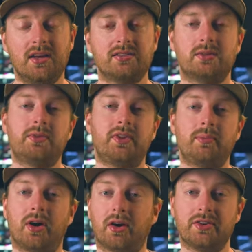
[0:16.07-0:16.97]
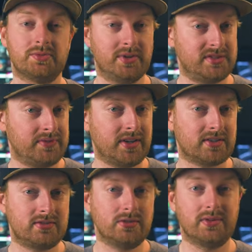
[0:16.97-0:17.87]
Some of them are
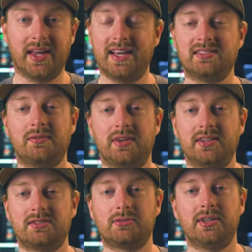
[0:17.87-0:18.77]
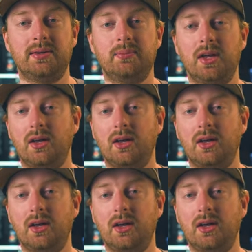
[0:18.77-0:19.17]
specific to the a7S III,